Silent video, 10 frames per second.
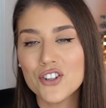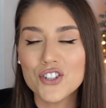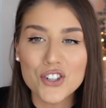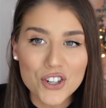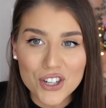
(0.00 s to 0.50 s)

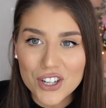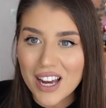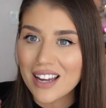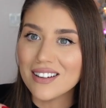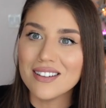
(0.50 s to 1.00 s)
sugar
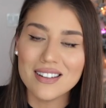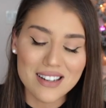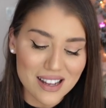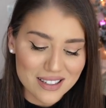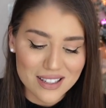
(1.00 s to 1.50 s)

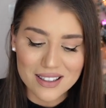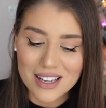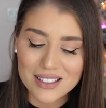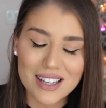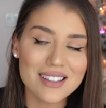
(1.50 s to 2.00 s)
and nuts and
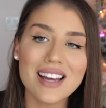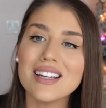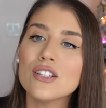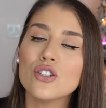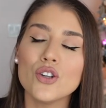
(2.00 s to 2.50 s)
things like
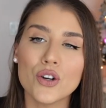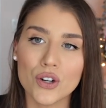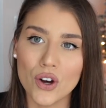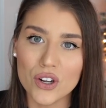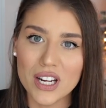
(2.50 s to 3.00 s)
that is
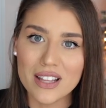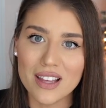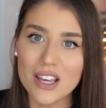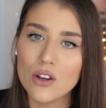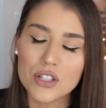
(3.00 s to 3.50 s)
torrone.
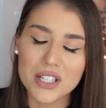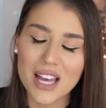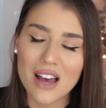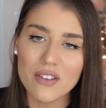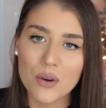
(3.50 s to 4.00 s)
They usually
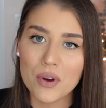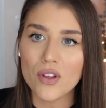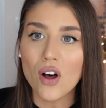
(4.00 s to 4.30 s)
have it with